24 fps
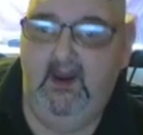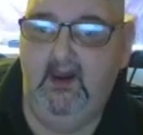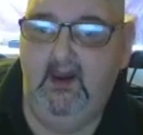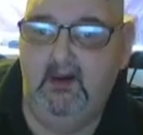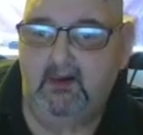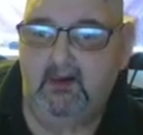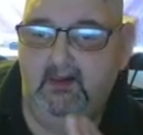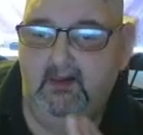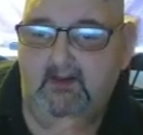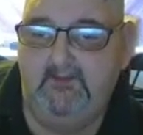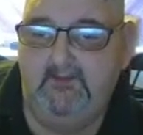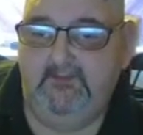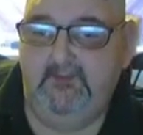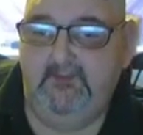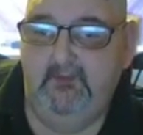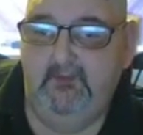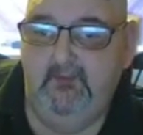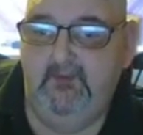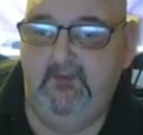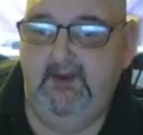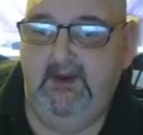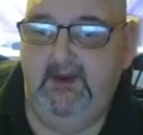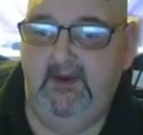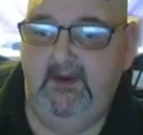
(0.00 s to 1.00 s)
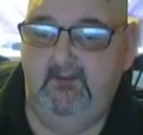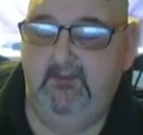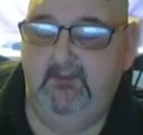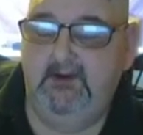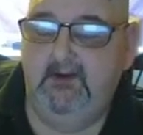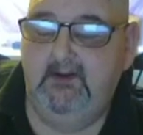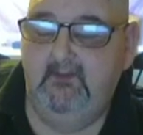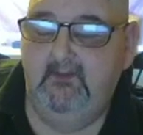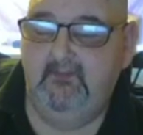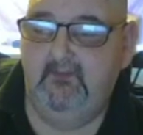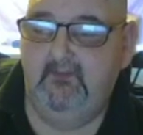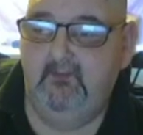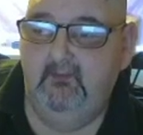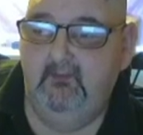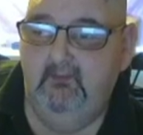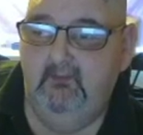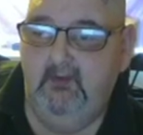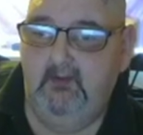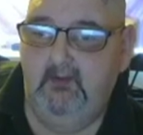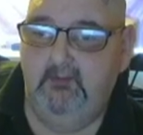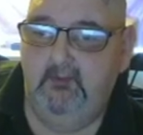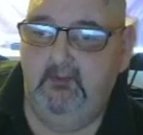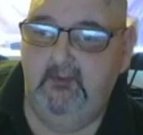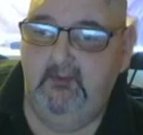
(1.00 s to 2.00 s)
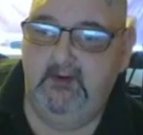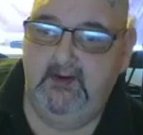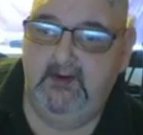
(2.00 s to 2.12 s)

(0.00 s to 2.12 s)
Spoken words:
like today, because they're rubbery.